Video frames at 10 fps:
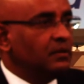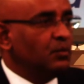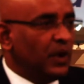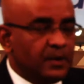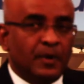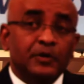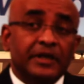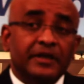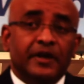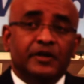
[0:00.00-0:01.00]
What about
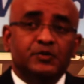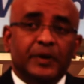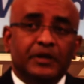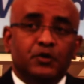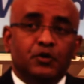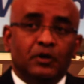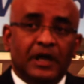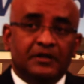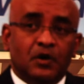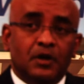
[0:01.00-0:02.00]
the years when you don't
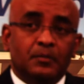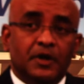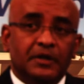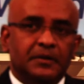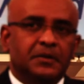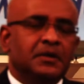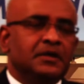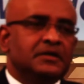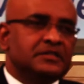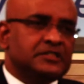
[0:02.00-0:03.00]
get all money?
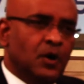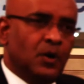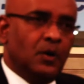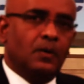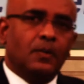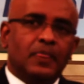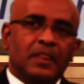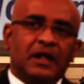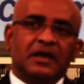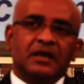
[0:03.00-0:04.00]
So
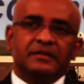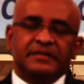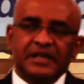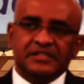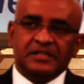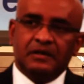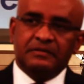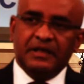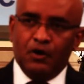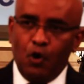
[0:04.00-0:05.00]
this,
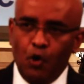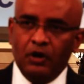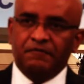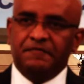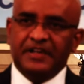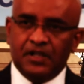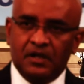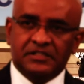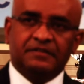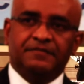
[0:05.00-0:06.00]
their whole
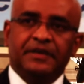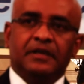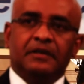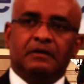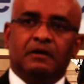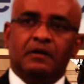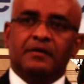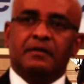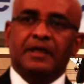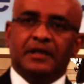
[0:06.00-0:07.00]
philosophy
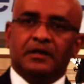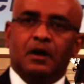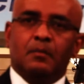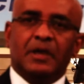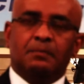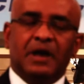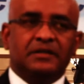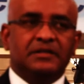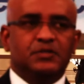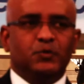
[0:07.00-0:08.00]
on economic
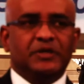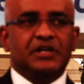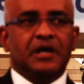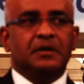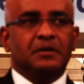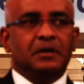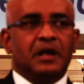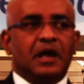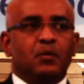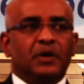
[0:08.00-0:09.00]
matters, which I,
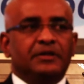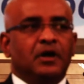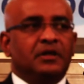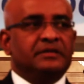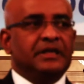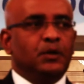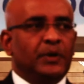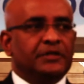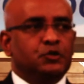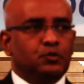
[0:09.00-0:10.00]
I would not deal
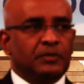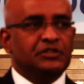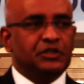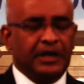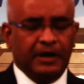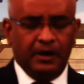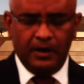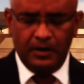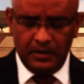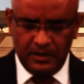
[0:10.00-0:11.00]
with too much here,